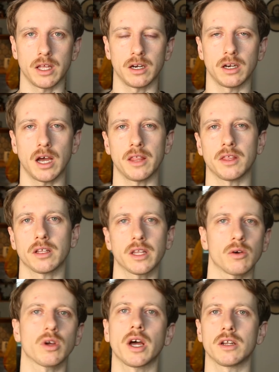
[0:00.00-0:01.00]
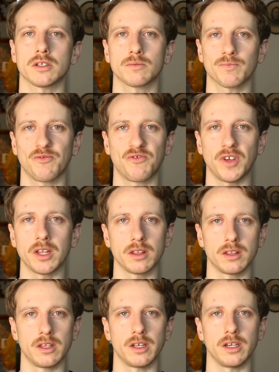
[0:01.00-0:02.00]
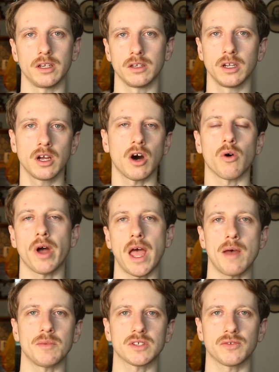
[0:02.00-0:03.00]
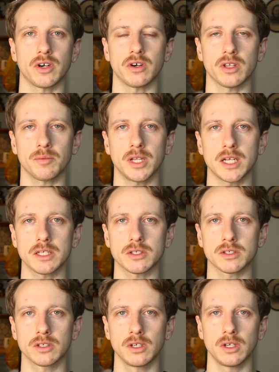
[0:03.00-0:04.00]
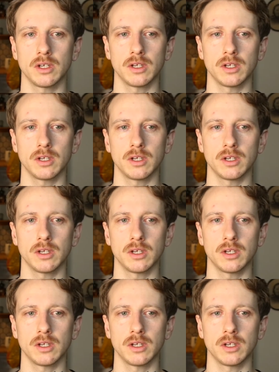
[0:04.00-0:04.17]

then I think that'll kind of fit the whole atmosphere of the place.